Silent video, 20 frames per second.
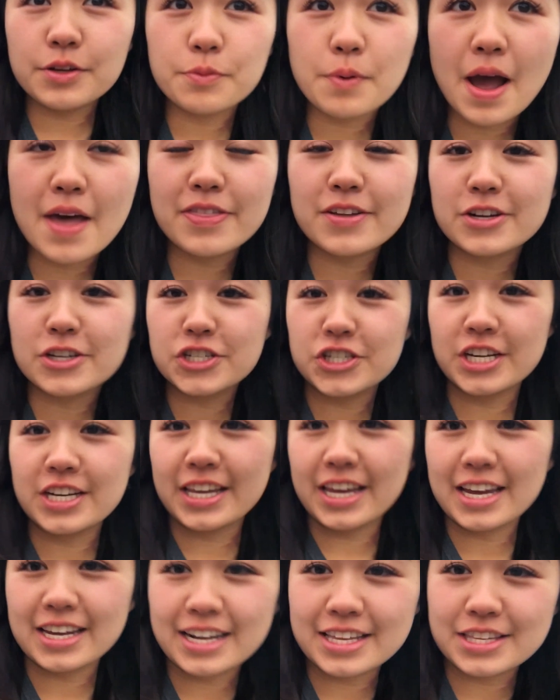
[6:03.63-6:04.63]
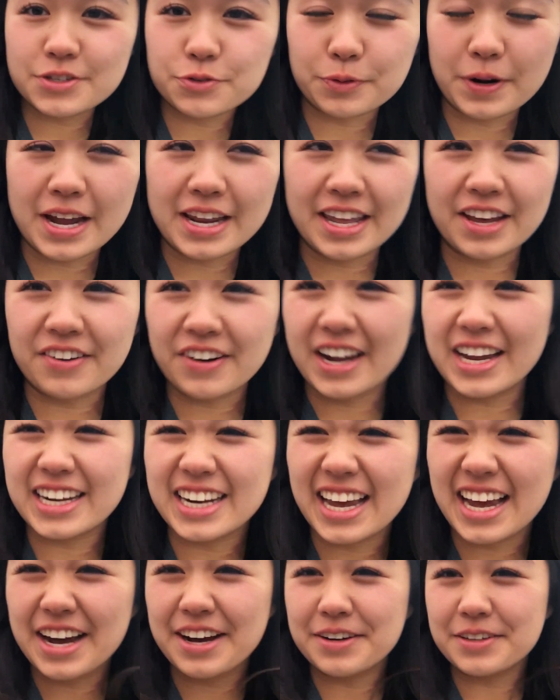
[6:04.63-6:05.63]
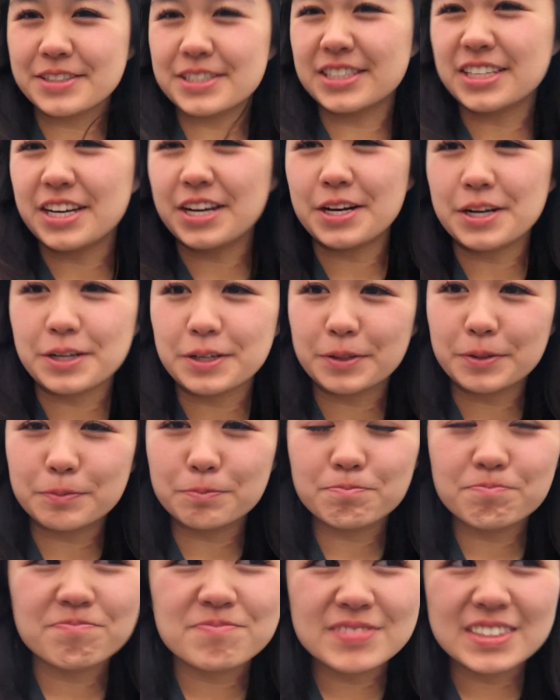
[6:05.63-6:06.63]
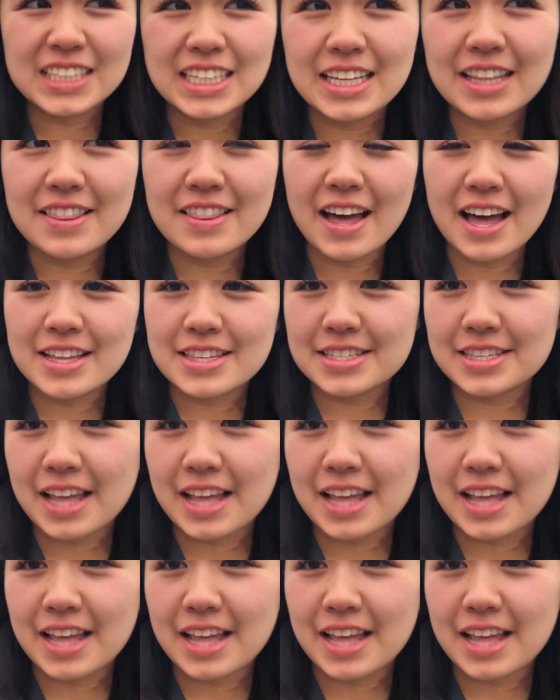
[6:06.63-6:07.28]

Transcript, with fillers: the weather's shitty and it's raining right now, so that's